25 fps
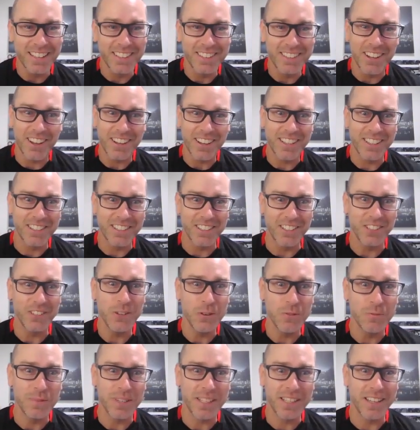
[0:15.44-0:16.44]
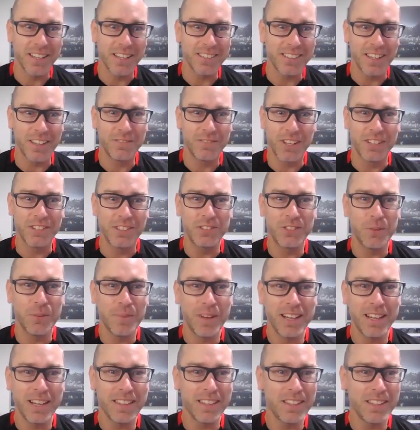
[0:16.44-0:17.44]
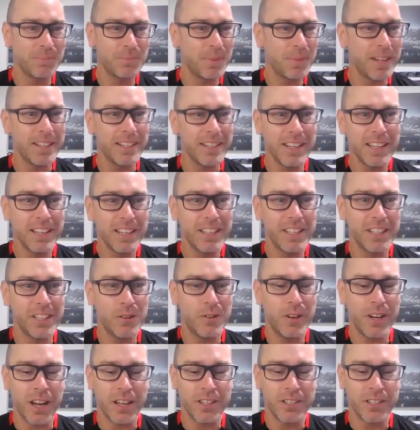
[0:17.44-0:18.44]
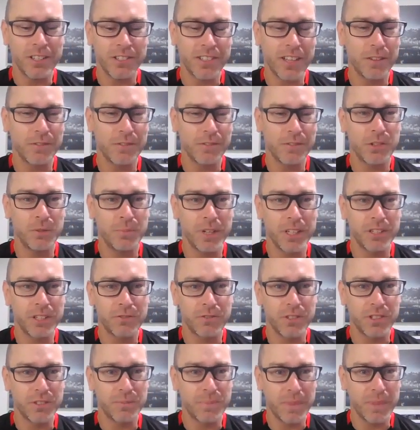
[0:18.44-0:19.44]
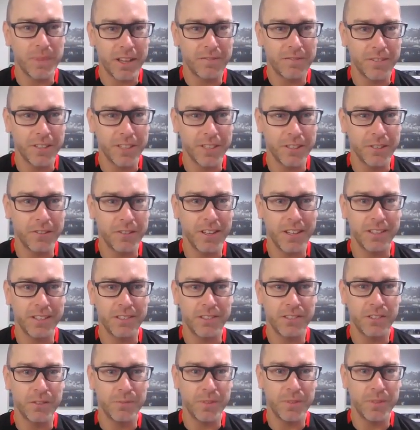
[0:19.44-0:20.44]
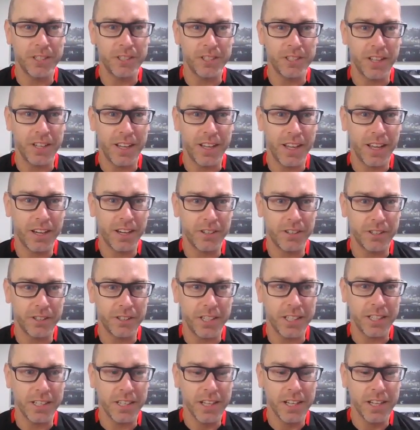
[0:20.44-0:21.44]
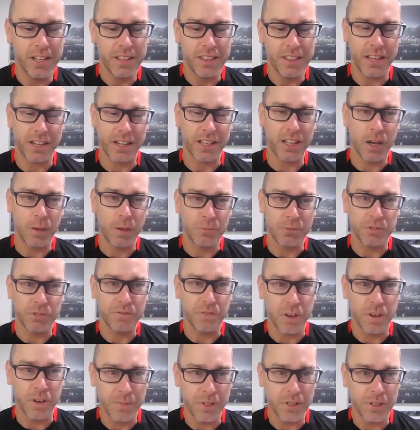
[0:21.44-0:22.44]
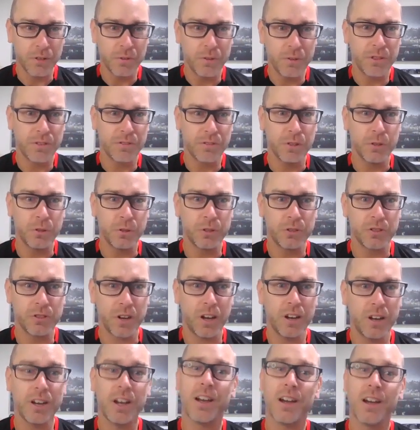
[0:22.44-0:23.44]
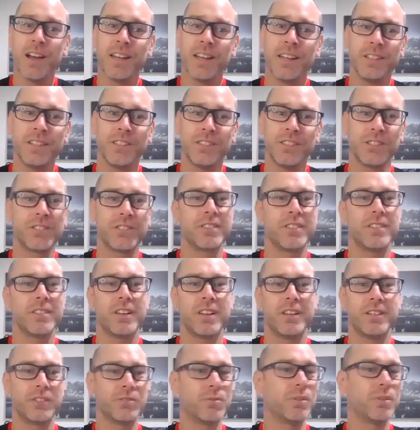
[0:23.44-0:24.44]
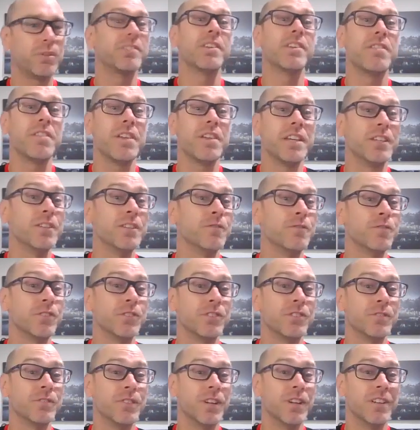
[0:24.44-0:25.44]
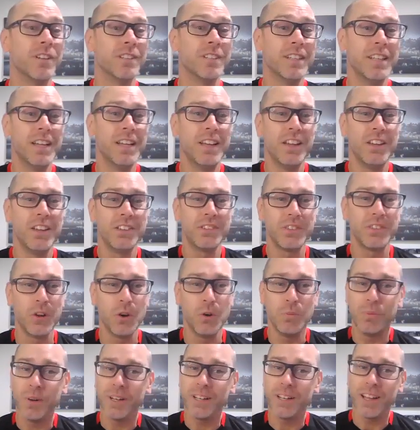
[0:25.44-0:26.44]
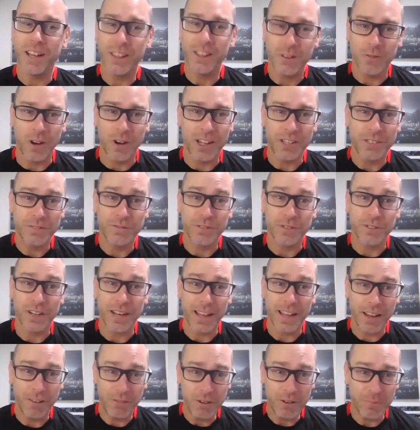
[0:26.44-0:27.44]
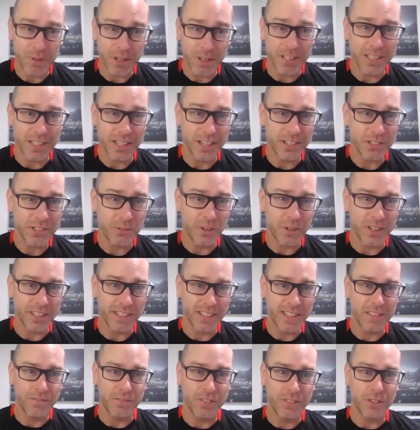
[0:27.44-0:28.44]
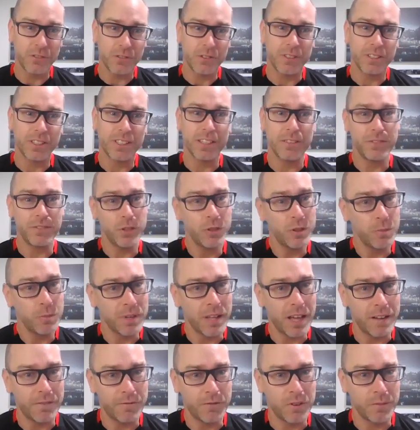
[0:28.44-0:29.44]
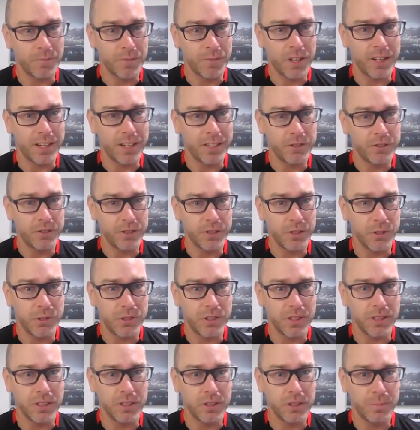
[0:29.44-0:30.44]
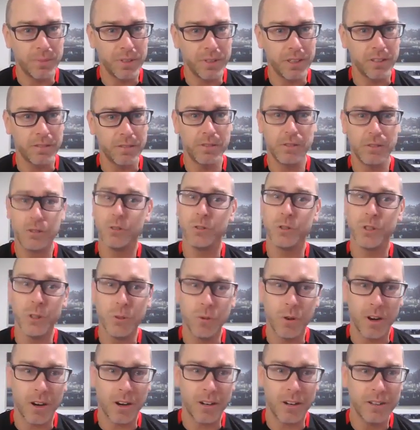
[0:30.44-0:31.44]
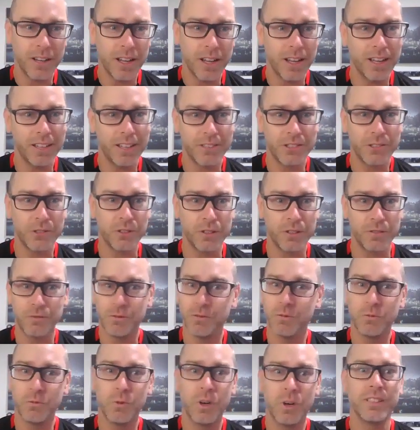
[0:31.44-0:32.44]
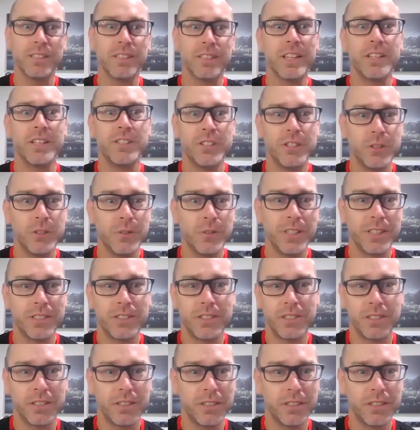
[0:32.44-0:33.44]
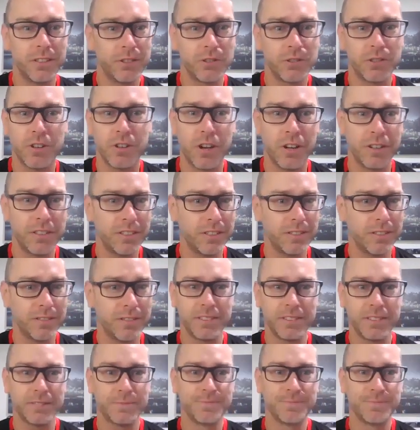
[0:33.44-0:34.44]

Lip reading: in talking to you because I've done so many of these, but you know what? I just have so much respect for you and so much energy that comes from you through Tranont. I just want to say thank you, first of all. So, but otherwise, for everybody, I just want to give you the platform, kind of introduce a little bit of who you are and sort of what led you into Tranont. And